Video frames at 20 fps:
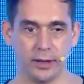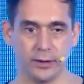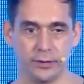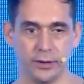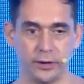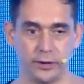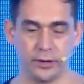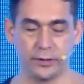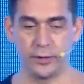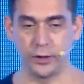
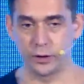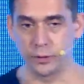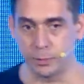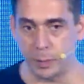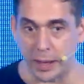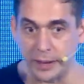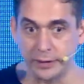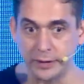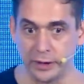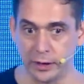If you
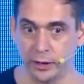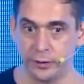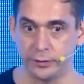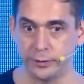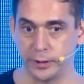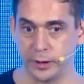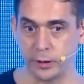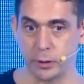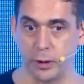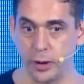spend enough,
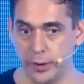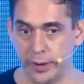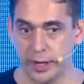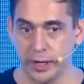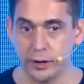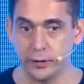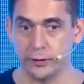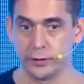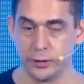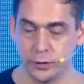acquiring
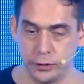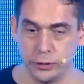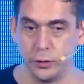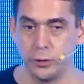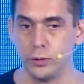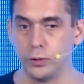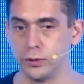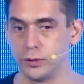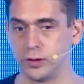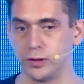enough new
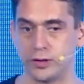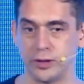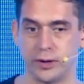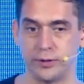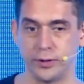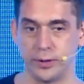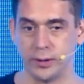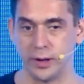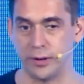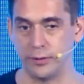users
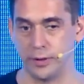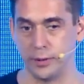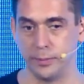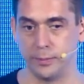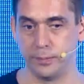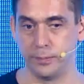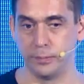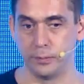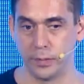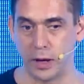
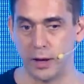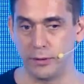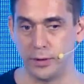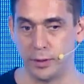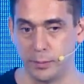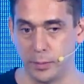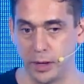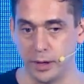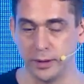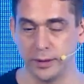every
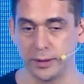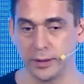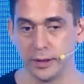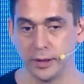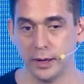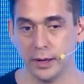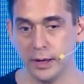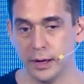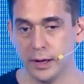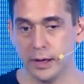month,
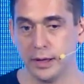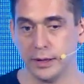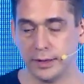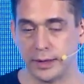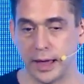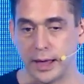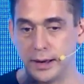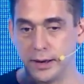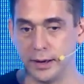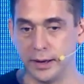
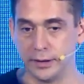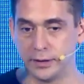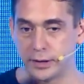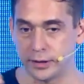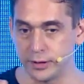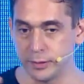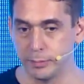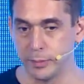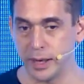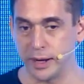then it
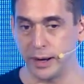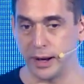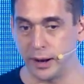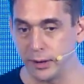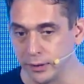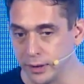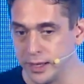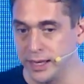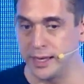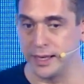doesn't matter how
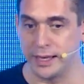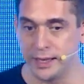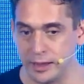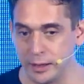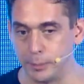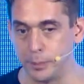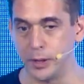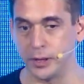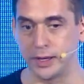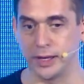leaky the
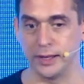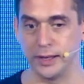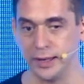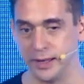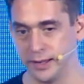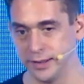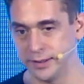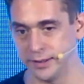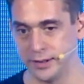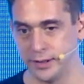bucket
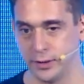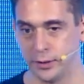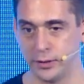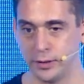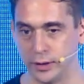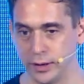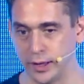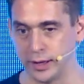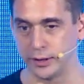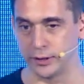is,
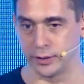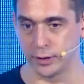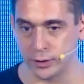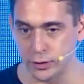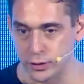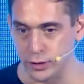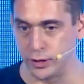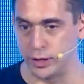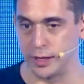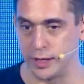as long
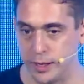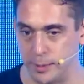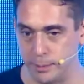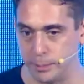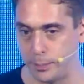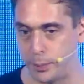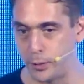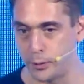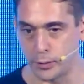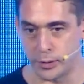as you can
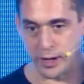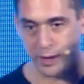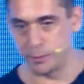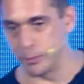keep pouring